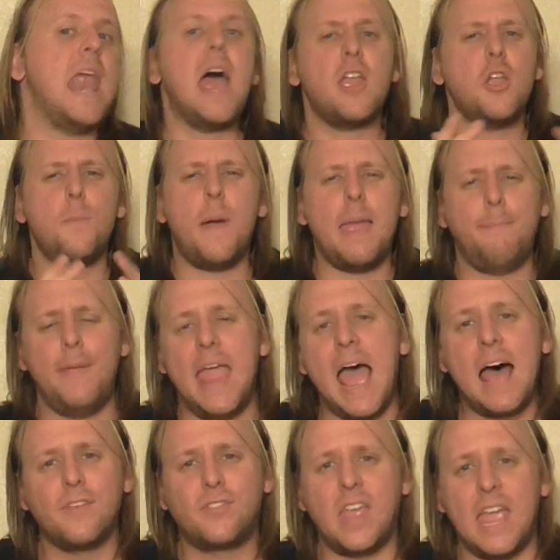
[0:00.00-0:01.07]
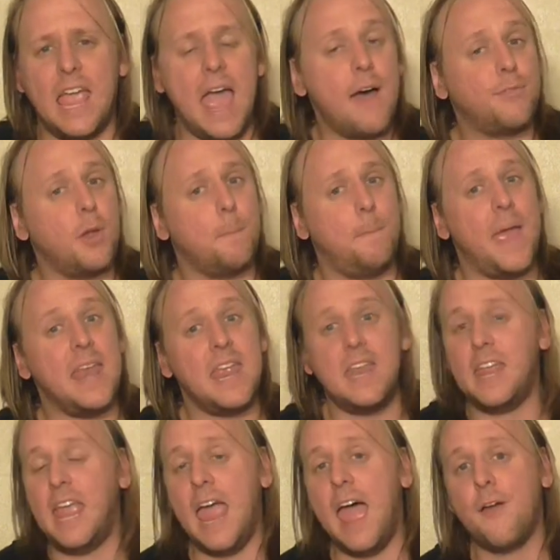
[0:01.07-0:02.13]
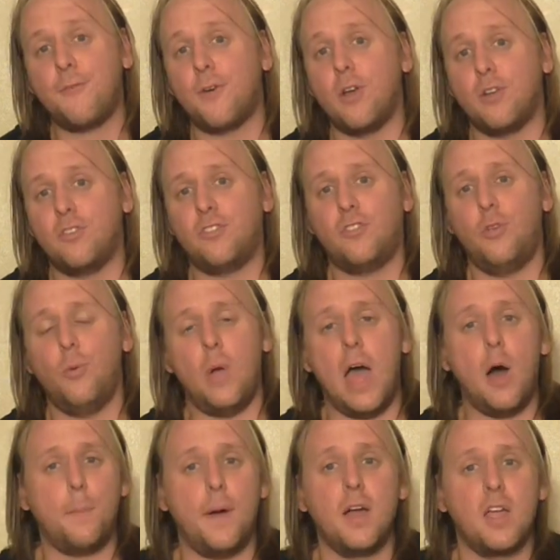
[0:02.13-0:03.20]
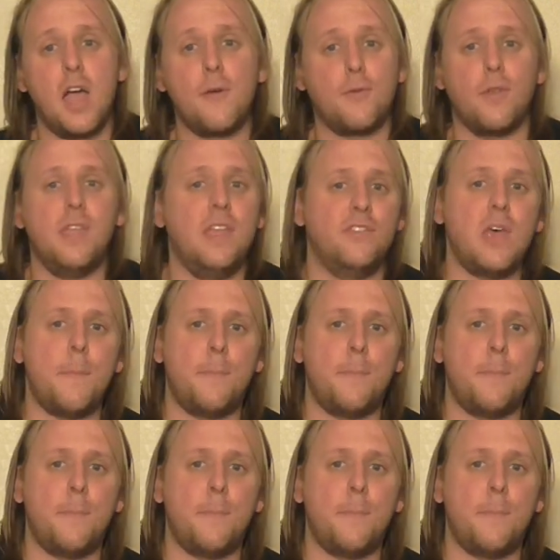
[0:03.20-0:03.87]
Now, you might be asking, have there been any efforts to help uncover these